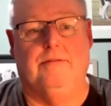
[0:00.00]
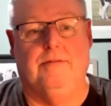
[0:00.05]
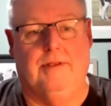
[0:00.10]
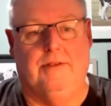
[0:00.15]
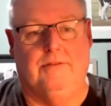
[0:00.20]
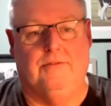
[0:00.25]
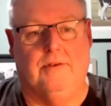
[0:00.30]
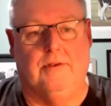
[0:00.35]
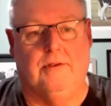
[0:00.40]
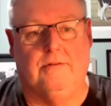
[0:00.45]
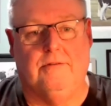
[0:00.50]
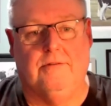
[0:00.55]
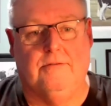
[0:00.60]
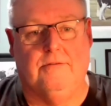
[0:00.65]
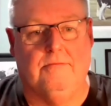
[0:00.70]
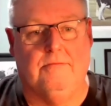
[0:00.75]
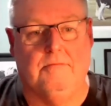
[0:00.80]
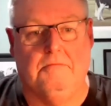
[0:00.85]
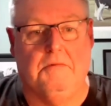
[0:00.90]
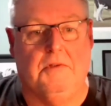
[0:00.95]
Is it
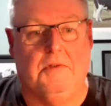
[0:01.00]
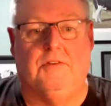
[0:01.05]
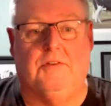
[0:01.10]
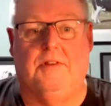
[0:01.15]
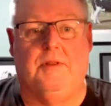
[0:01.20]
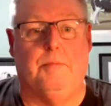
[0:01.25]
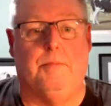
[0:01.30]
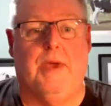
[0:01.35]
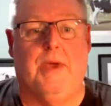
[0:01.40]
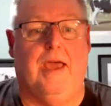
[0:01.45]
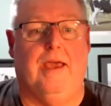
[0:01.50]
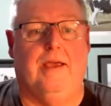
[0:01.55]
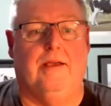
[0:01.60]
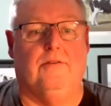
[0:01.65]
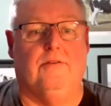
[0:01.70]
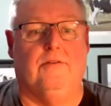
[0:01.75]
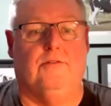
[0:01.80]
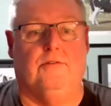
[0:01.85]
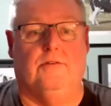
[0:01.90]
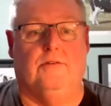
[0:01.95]
the
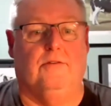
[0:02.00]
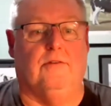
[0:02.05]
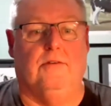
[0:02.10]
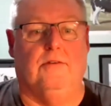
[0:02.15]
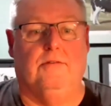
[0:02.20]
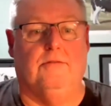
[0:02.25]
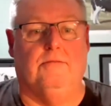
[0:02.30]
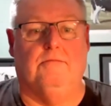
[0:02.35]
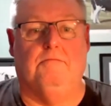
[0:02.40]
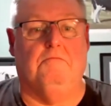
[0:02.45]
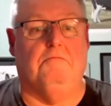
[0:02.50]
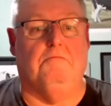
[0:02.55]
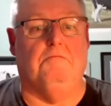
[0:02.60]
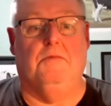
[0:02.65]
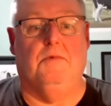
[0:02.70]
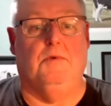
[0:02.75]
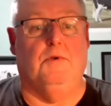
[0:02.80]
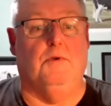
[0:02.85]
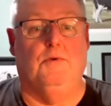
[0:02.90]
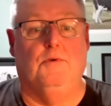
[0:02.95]
banks? Is it
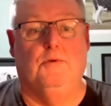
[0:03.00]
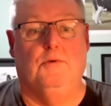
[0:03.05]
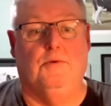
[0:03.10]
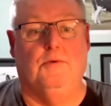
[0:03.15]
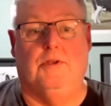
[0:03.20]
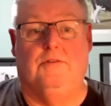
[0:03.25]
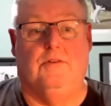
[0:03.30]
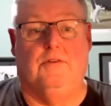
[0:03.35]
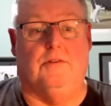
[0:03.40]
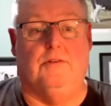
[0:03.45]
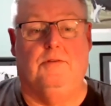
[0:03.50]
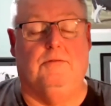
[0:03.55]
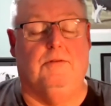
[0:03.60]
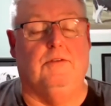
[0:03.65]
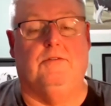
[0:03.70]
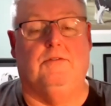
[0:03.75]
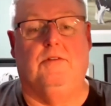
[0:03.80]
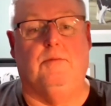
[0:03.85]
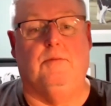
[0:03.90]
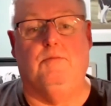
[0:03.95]

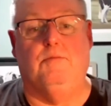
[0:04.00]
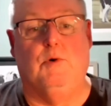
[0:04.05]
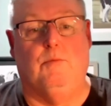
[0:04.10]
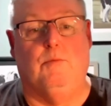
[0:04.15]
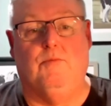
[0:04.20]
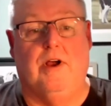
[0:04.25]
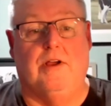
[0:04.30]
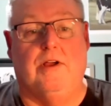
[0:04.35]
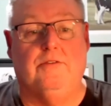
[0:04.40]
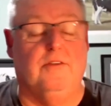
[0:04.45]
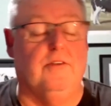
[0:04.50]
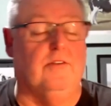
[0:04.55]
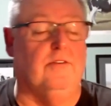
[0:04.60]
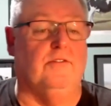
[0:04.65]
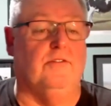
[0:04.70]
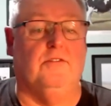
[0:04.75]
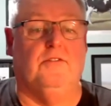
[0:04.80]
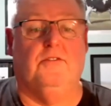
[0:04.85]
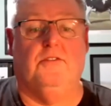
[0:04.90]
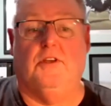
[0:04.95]
the milk
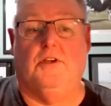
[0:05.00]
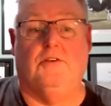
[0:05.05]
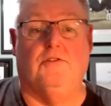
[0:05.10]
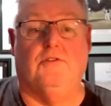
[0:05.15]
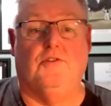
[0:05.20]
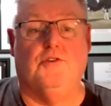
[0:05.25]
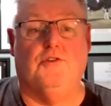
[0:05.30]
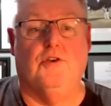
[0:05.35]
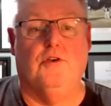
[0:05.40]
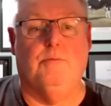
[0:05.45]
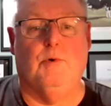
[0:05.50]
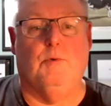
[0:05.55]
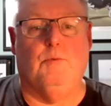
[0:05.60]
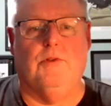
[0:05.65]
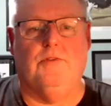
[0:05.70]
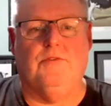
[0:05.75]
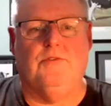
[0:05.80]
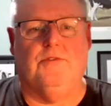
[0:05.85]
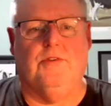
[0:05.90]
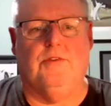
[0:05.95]
processors? Is it the consumer?
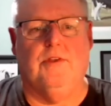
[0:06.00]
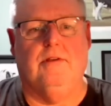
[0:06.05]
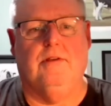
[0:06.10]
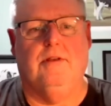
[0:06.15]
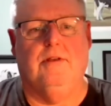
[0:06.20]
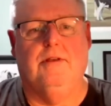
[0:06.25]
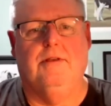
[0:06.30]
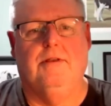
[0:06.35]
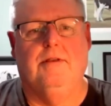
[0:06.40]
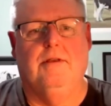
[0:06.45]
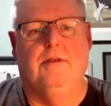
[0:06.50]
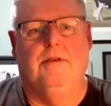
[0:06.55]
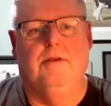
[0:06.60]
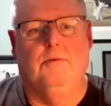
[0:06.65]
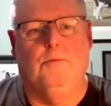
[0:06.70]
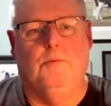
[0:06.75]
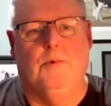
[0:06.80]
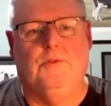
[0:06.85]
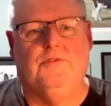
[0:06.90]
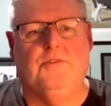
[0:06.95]
What's the
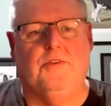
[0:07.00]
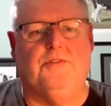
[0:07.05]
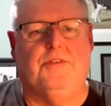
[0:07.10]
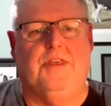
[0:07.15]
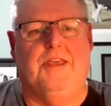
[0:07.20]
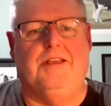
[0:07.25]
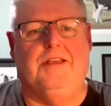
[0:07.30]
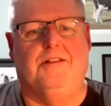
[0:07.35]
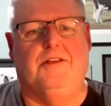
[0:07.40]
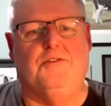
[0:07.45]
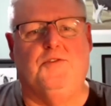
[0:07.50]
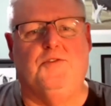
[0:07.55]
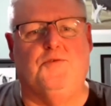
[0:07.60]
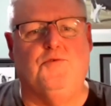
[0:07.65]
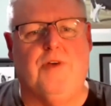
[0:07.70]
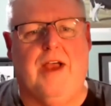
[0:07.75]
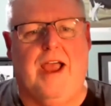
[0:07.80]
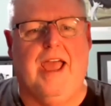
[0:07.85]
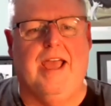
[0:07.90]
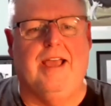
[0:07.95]
thing that's
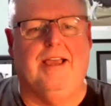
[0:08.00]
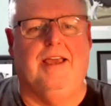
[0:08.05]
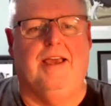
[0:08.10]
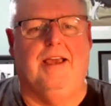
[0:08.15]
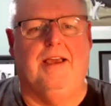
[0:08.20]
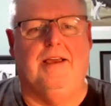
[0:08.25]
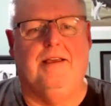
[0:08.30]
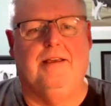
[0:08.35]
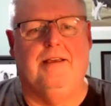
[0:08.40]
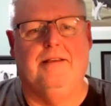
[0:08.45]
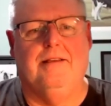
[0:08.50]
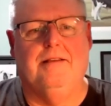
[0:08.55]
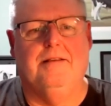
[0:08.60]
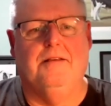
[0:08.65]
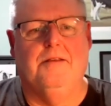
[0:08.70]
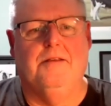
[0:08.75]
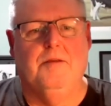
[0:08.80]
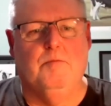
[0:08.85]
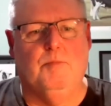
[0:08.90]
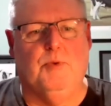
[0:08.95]
dragging
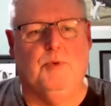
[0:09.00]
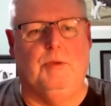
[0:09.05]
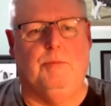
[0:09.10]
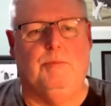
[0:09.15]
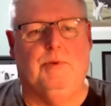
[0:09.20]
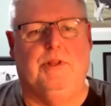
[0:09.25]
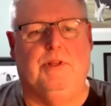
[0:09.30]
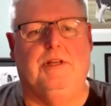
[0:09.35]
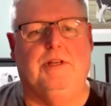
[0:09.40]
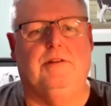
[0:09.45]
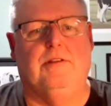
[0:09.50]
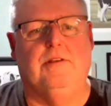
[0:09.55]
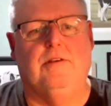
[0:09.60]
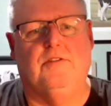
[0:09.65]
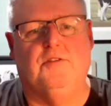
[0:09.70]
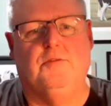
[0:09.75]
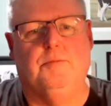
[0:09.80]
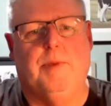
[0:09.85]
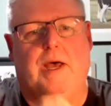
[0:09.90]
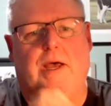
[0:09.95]
people into
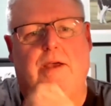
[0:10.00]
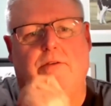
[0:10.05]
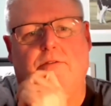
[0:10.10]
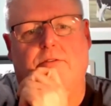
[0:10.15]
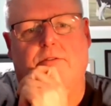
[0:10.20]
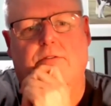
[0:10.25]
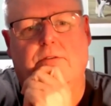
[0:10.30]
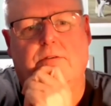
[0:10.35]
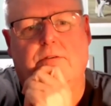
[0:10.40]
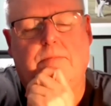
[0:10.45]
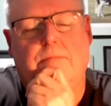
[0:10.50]
this space?